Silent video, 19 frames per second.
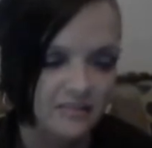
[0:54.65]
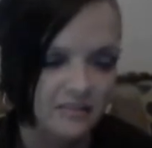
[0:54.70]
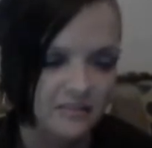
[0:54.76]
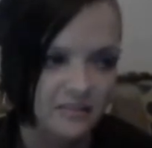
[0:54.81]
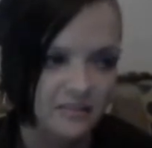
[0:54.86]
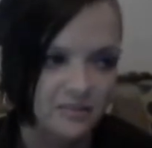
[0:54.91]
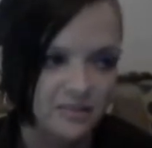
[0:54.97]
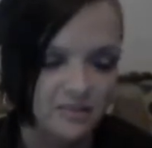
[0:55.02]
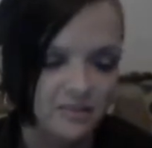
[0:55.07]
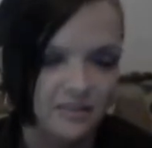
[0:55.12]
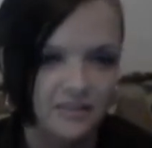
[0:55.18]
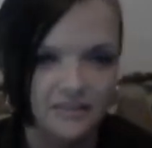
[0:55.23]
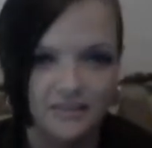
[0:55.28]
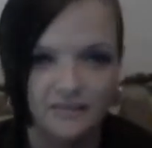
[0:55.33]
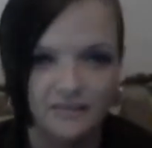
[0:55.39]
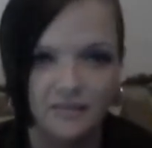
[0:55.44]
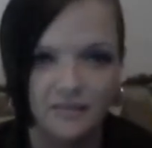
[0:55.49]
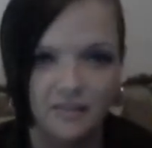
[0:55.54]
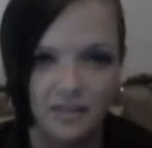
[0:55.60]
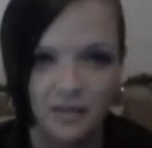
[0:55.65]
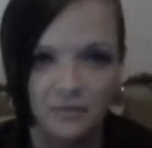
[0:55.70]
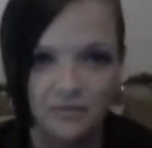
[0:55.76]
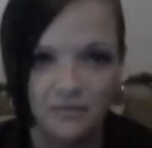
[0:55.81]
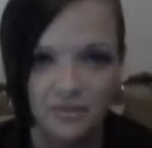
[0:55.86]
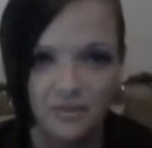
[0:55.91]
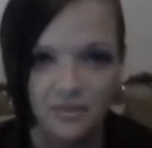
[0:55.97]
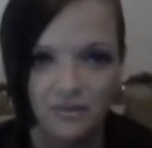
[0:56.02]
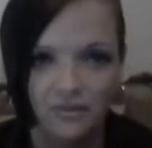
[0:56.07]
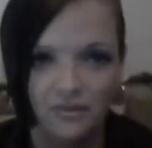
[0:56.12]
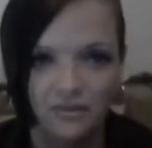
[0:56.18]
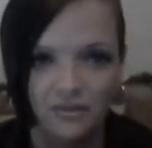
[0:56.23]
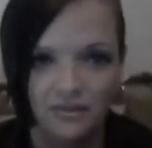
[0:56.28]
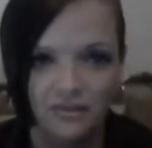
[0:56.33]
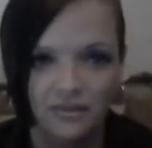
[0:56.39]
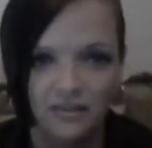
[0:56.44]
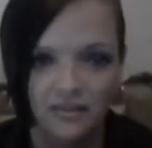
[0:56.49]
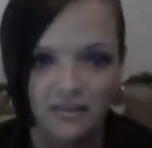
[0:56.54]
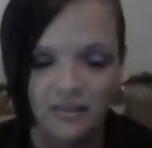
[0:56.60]
there's a lot of stuff that goes on
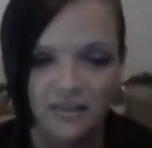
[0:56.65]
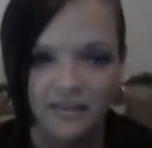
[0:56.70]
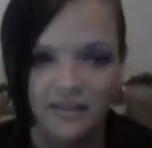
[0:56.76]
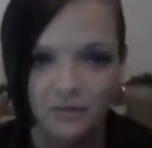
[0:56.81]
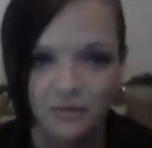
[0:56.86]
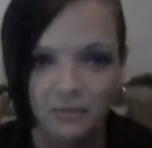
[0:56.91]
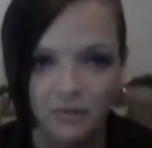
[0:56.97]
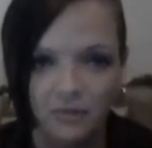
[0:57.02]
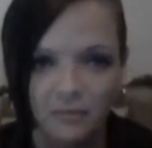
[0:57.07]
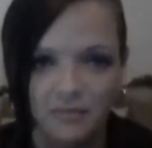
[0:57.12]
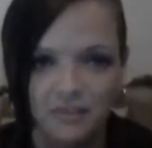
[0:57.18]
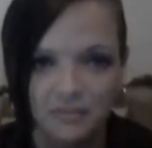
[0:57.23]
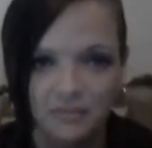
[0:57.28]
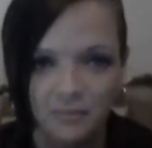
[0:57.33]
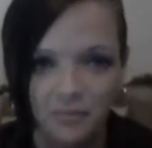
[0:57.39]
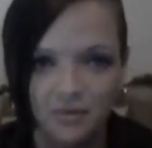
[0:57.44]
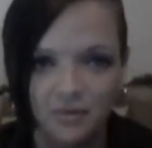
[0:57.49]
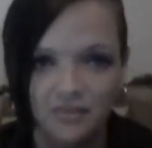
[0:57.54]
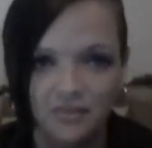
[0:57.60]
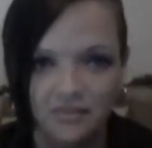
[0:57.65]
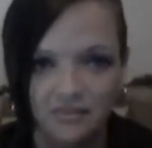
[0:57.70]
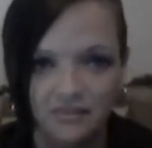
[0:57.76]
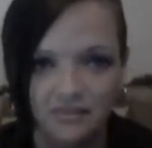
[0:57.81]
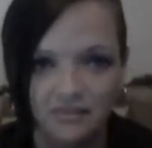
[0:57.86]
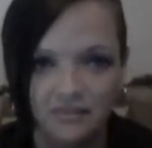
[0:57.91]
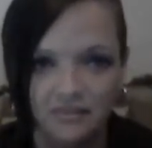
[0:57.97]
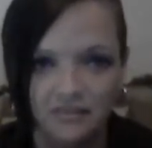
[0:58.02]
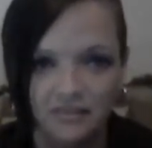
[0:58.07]
in a women's prison